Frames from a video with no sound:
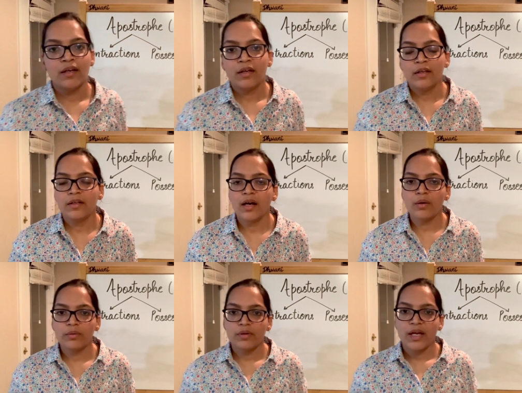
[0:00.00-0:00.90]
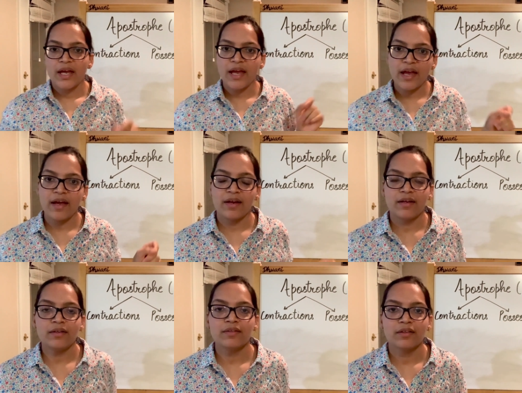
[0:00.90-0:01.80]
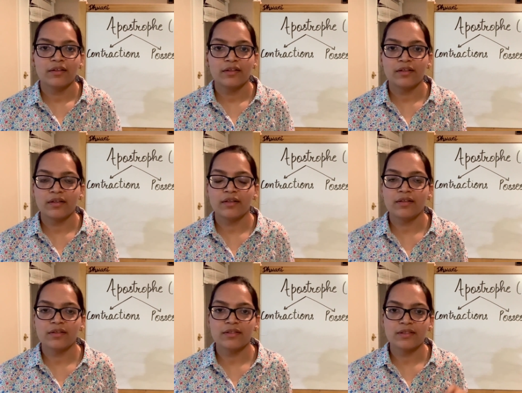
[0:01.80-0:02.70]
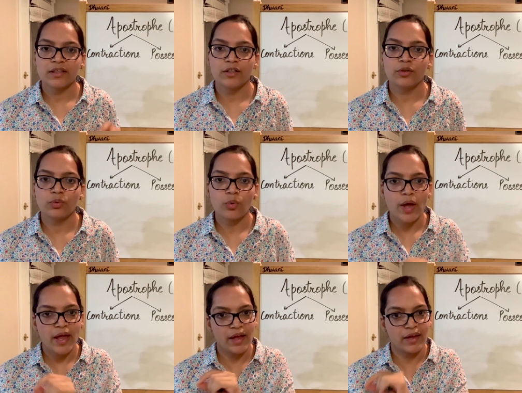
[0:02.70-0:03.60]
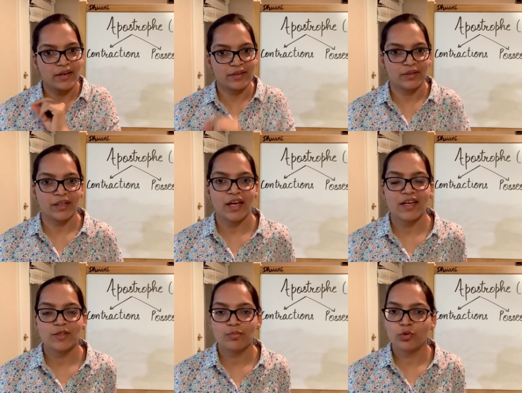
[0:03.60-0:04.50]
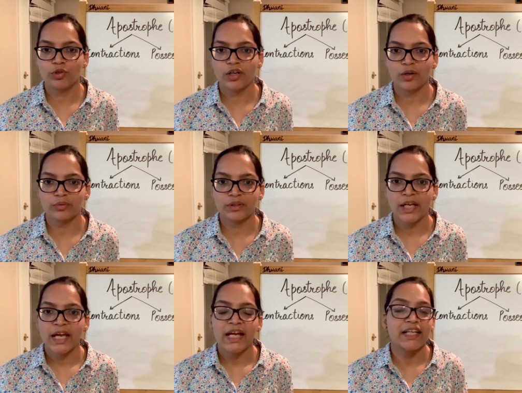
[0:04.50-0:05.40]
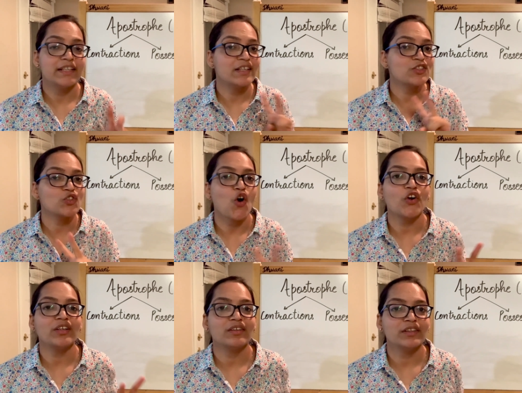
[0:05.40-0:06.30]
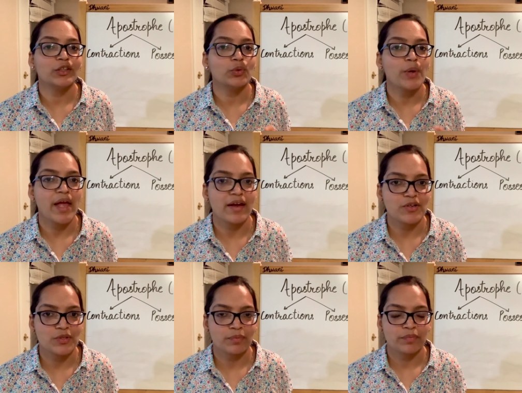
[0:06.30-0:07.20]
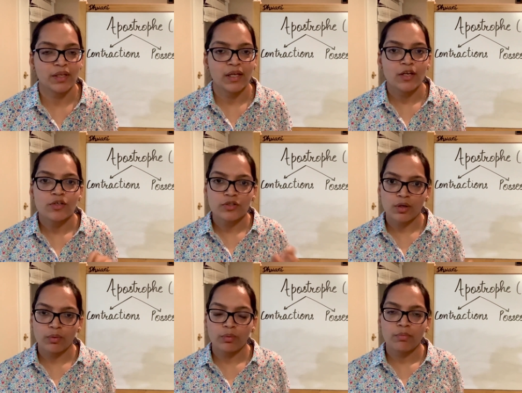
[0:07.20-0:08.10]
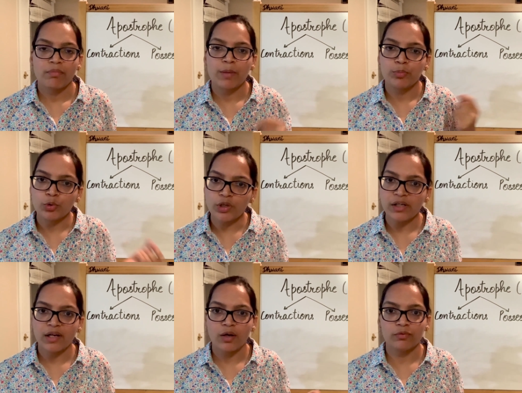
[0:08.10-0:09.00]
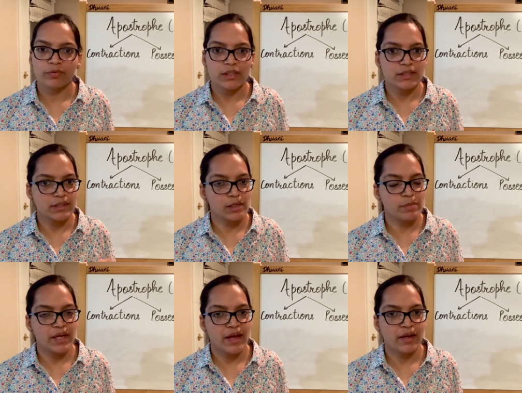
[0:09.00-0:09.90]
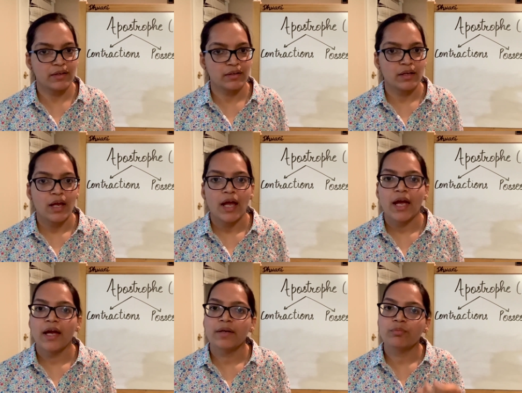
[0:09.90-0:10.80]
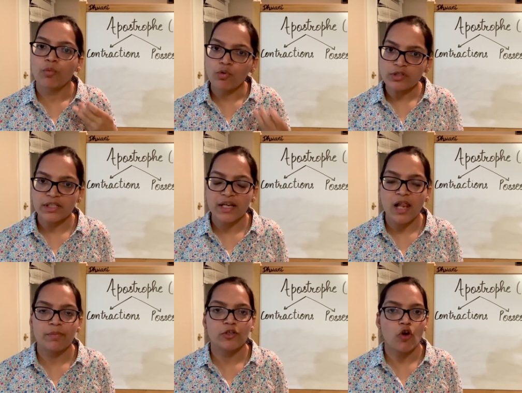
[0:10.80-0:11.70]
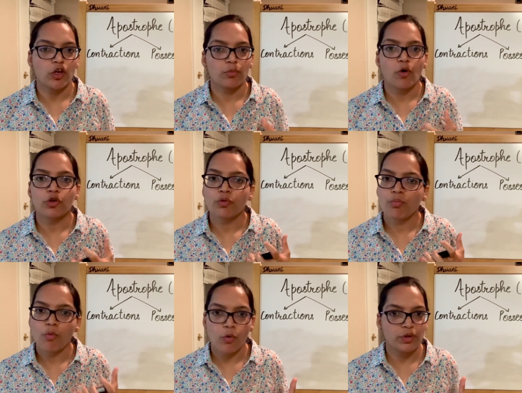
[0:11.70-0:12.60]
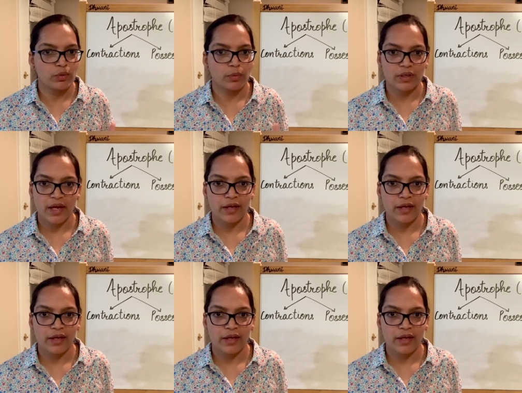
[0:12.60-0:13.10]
Now hair turns into hair as plural noun. It does not turn into hairs. So my plural noun will still be hair, and mostly I'll be talking about more than one hair.